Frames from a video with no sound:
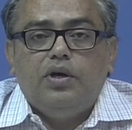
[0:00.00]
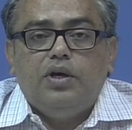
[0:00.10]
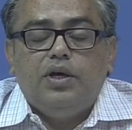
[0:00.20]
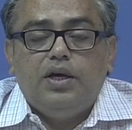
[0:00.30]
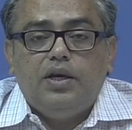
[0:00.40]

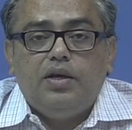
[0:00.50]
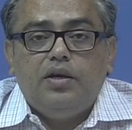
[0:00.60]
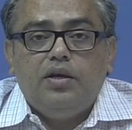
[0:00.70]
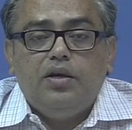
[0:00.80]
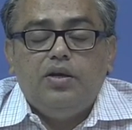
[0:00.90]

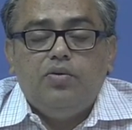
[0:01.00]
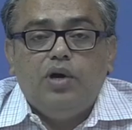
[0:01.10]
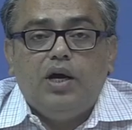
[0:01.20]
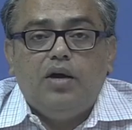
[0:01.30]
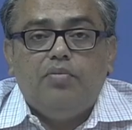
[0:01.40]
Herein you
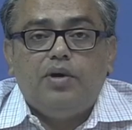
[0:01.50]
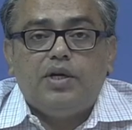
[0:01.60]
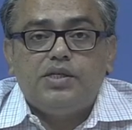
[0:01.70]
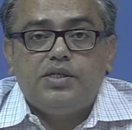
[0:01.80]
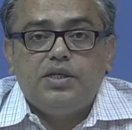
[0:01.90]
have a
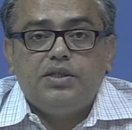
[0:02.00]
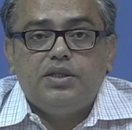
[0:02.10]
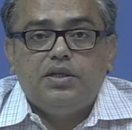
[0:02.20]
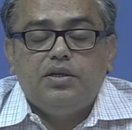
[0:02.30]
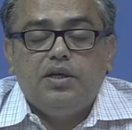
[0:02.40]

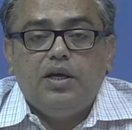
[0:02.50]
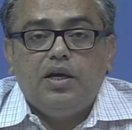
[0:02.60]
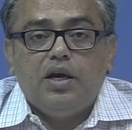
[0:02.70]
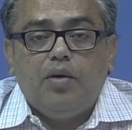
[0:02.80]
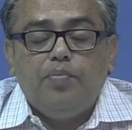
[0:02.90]
restriction in
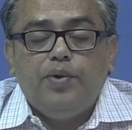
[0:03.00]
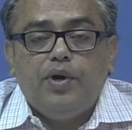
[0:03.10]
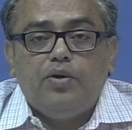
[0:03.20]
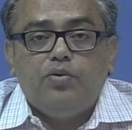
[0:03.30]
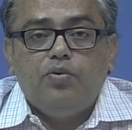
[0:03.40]

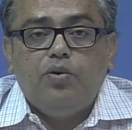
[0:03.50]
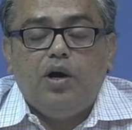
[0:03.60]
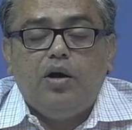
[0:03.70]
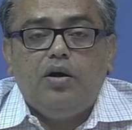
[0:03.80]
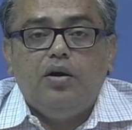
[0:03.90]
compared to
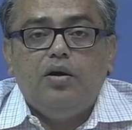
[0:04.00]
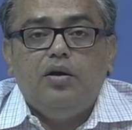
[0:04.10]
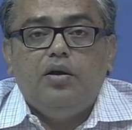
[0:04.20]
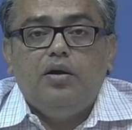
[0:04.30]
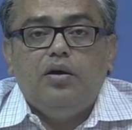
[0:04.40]
a
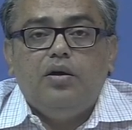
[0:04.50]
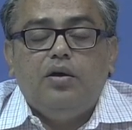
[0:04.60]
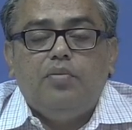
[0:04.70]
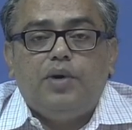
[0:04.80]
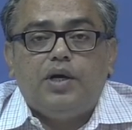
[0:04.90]

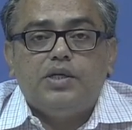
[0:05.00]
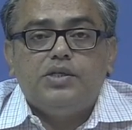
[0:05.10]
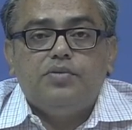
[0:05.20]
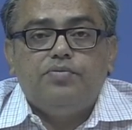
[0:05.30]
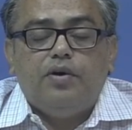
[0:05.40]

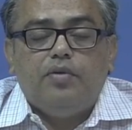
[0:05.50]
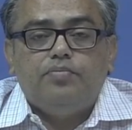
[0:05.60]
partnership firm.